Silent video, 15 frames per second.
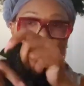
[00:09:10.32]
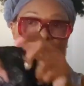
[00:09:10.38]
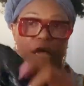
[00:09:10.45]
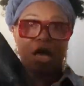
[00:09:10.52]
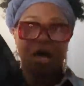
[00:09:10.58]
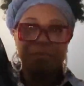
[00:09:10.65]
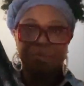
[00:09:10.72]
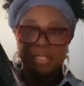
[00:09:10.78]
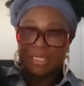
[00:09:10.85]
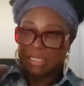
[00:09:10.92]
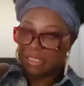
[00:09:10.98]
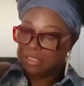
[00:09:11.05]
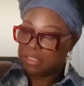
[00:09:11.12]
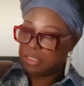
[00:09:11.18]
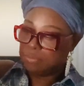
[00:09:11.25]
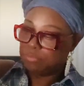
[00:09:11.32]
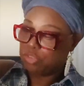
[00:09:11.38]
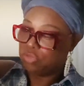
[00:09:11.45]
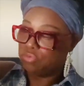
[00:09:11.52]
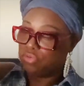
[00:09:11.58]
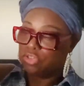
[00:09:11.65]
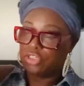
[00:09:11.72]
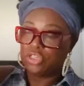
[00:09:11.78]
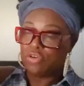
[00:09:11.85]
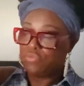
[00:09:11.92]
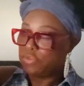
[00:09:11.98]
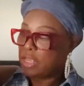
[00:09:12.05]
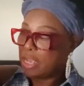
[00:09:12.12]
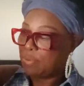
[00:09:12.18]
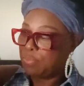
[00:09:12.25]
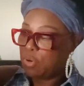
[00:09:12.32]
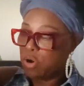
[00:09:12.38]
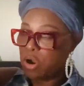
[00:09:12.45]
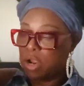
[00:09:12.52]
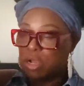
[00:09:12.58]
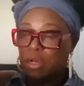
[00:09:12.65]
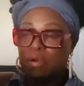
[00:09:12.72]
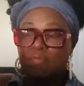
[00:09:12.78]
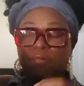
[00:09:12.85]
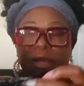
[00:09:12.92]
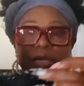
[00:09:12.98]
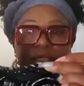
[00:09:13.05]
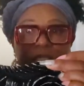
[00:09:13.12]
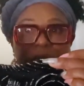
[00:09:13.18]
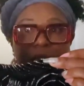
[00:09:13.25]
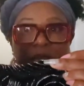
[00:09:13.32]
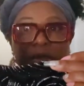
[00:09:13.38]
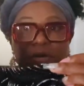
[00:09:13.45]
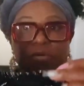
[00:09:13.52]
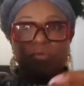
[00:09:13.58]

I'm gonna get them to sew that part up right there